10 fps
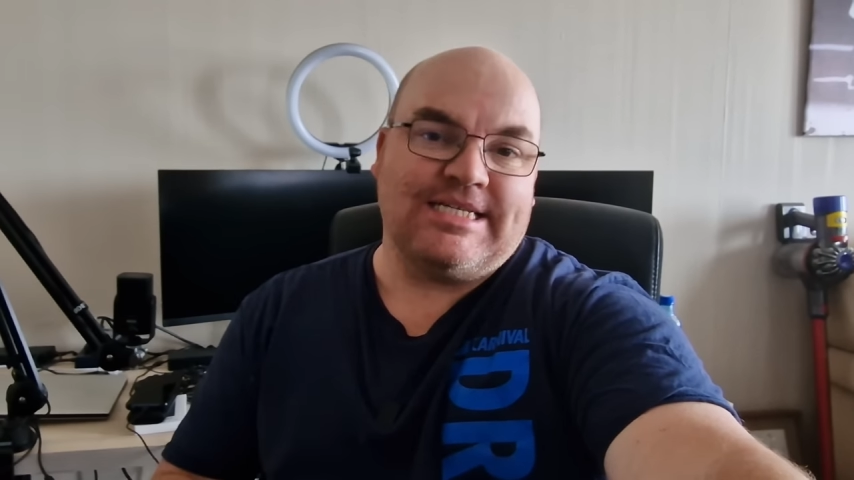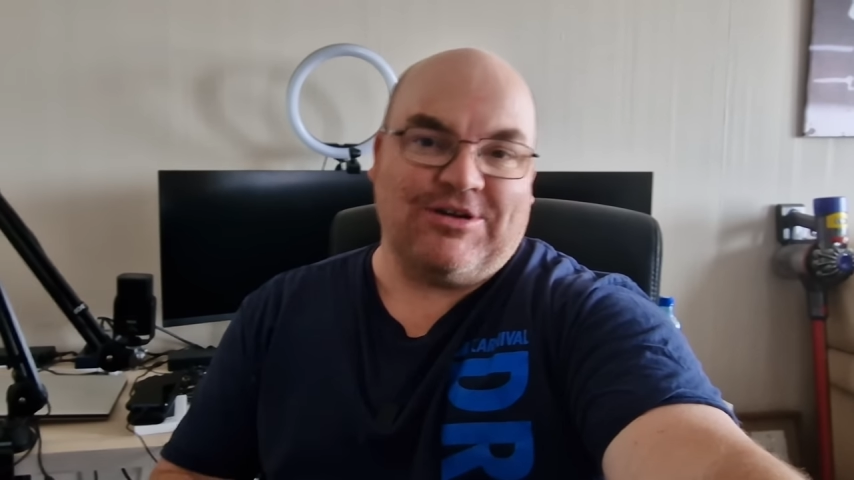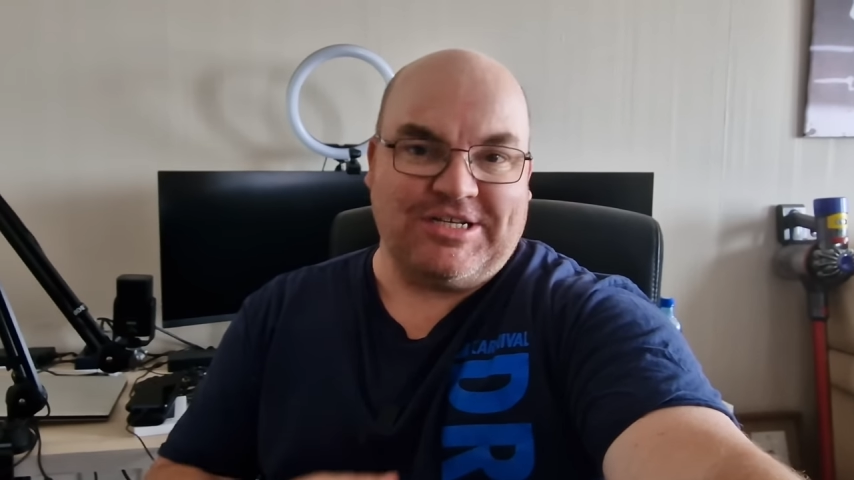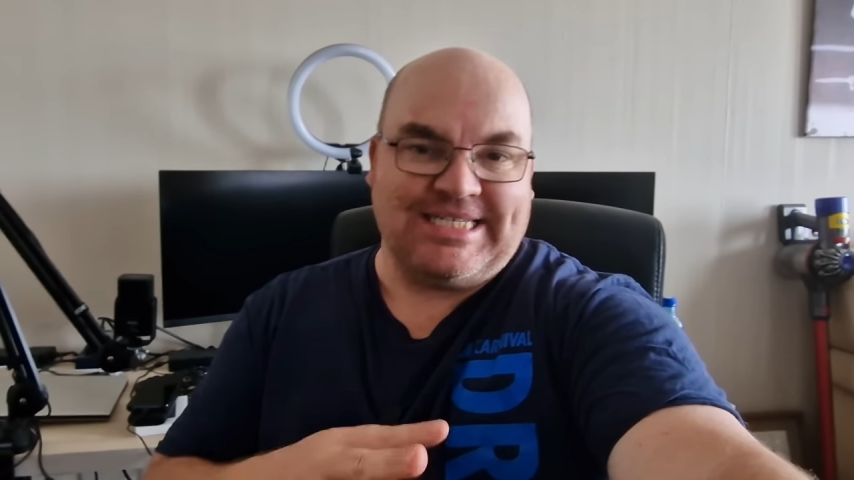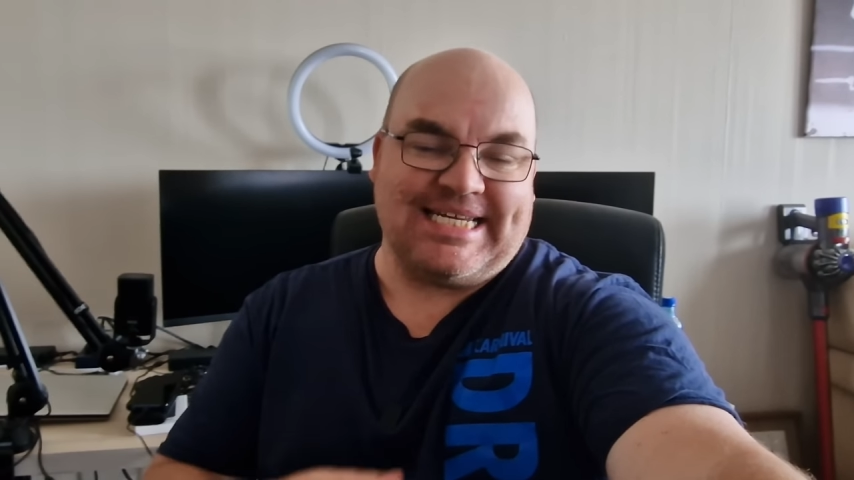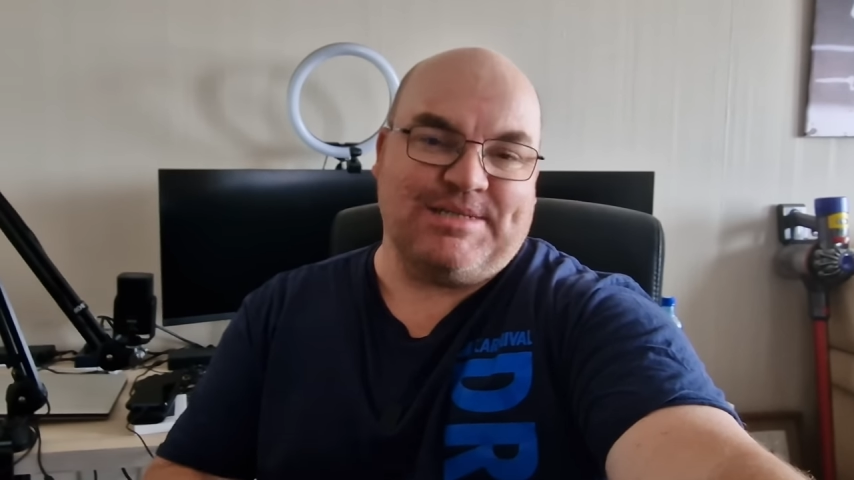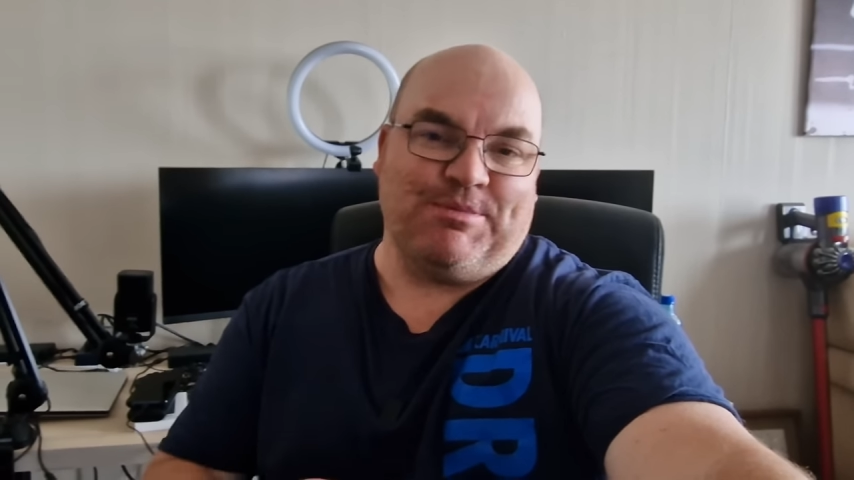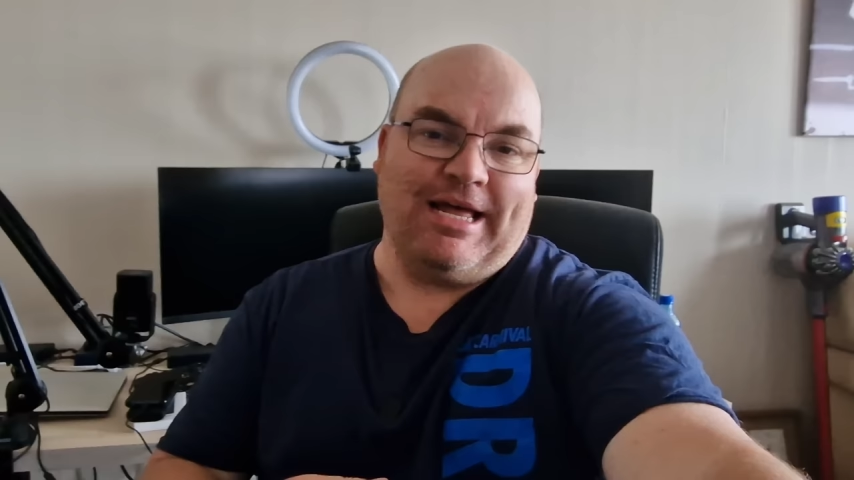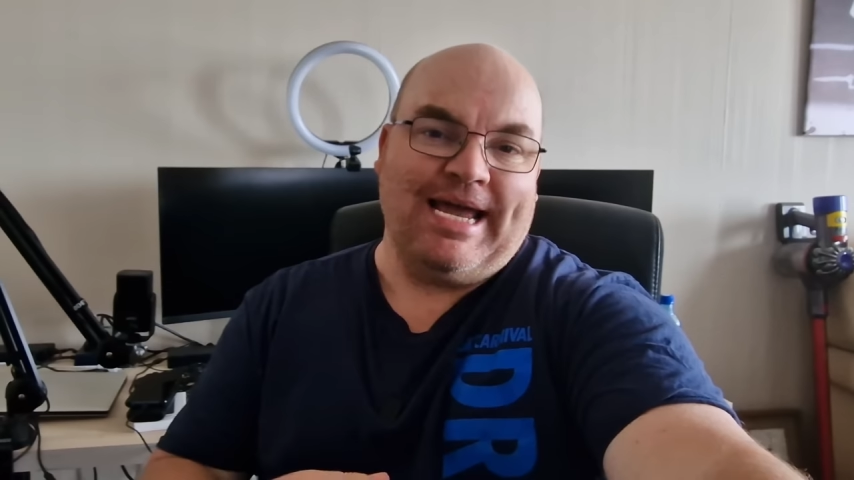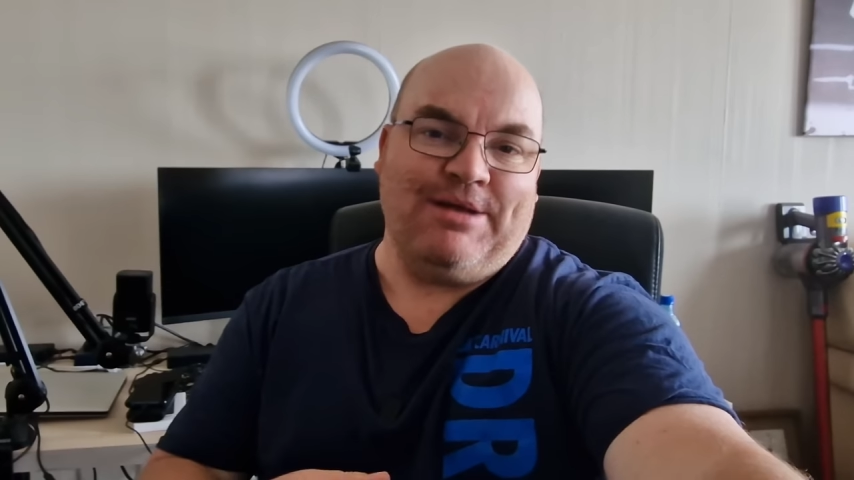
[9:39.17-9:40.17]
so I can just
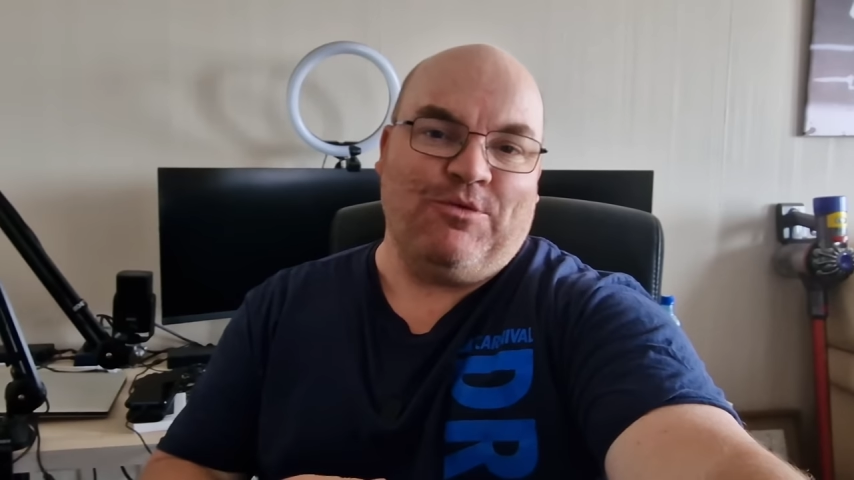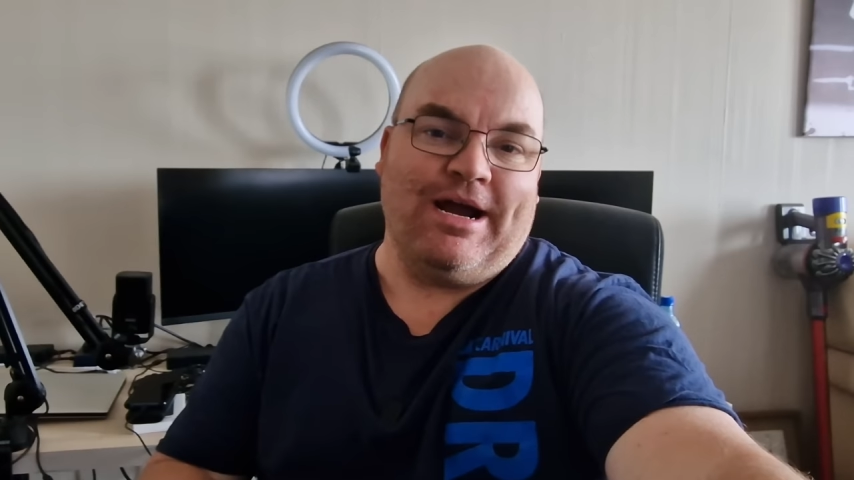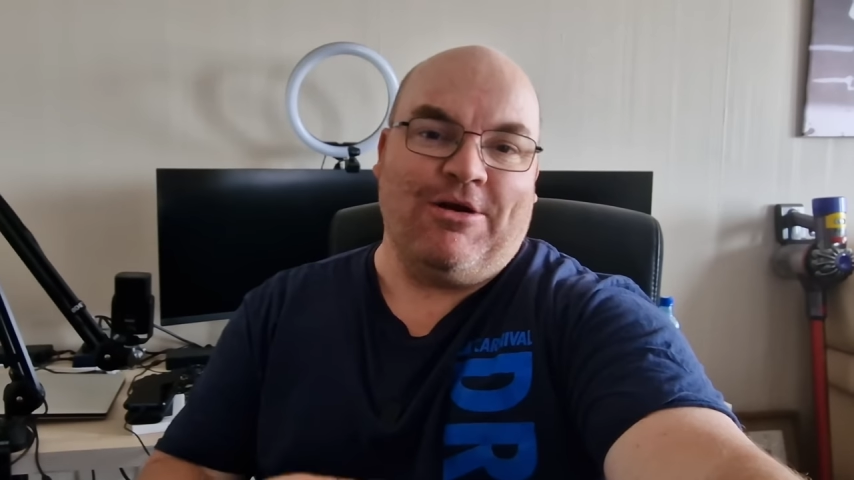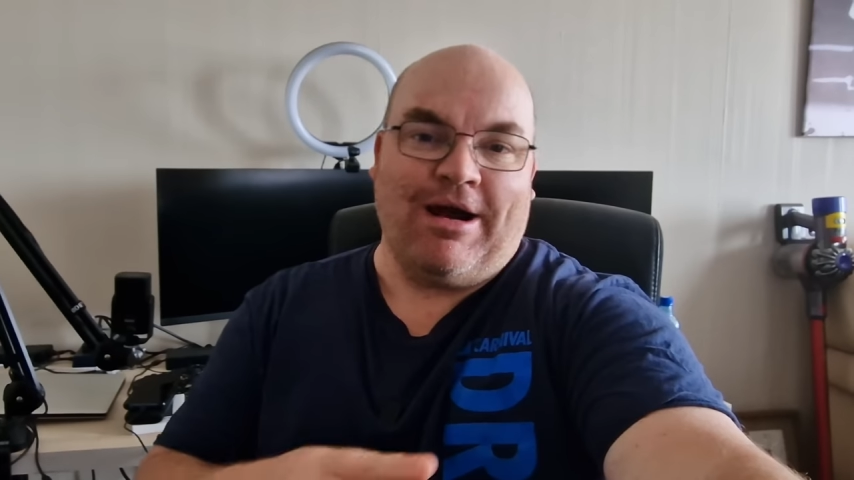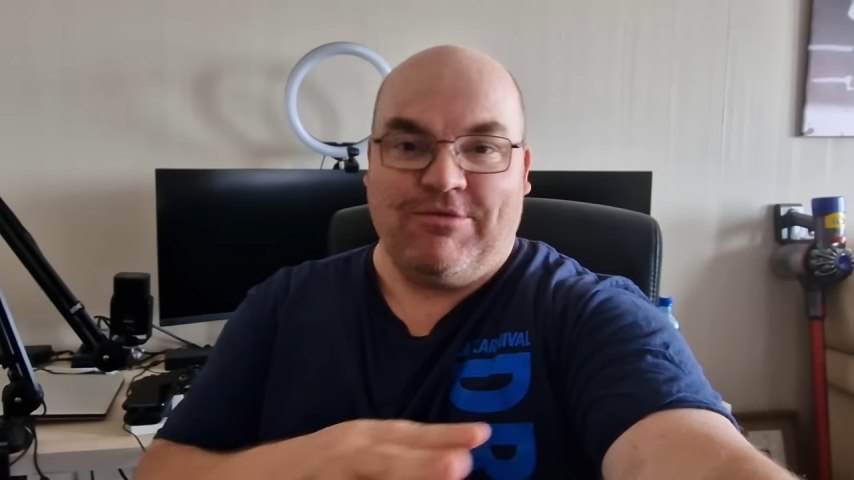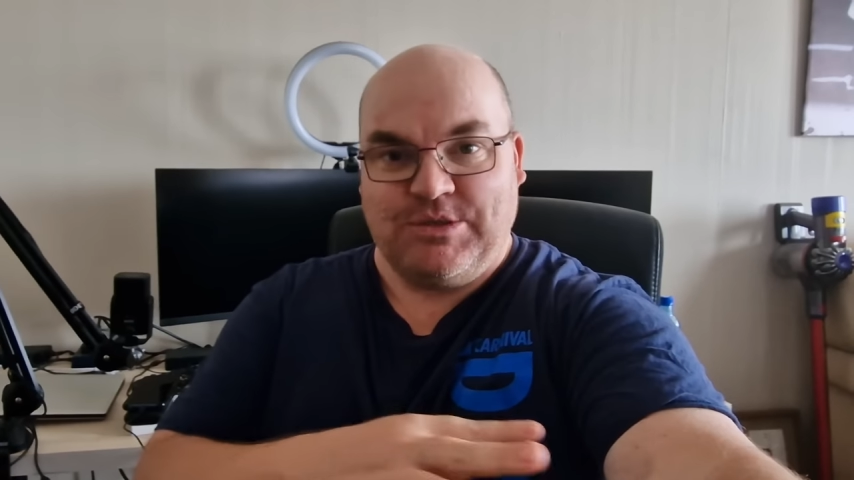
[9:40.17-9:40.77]
explain where I